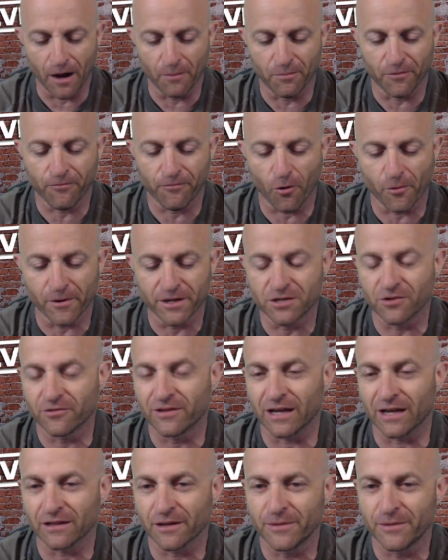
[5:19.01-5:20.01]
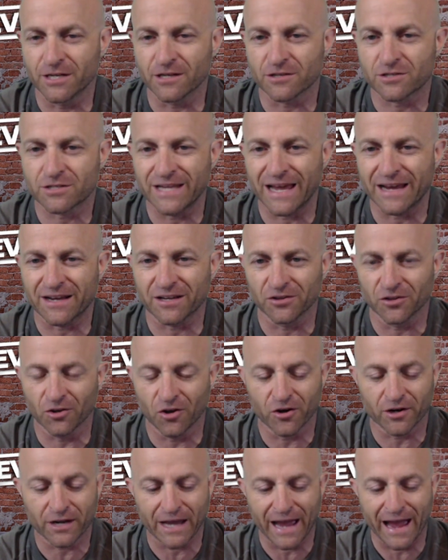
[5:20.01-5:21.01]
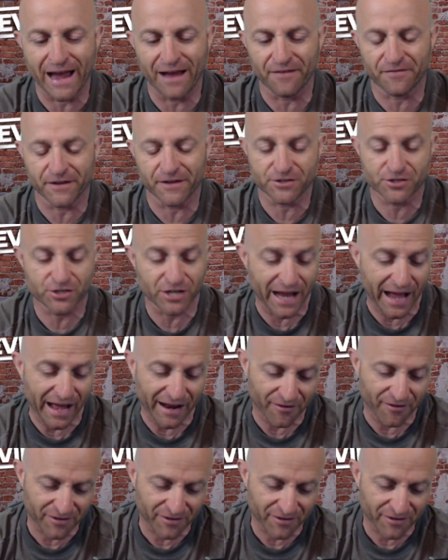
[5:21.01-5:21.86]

Before we do that, let me just take a look at the chat.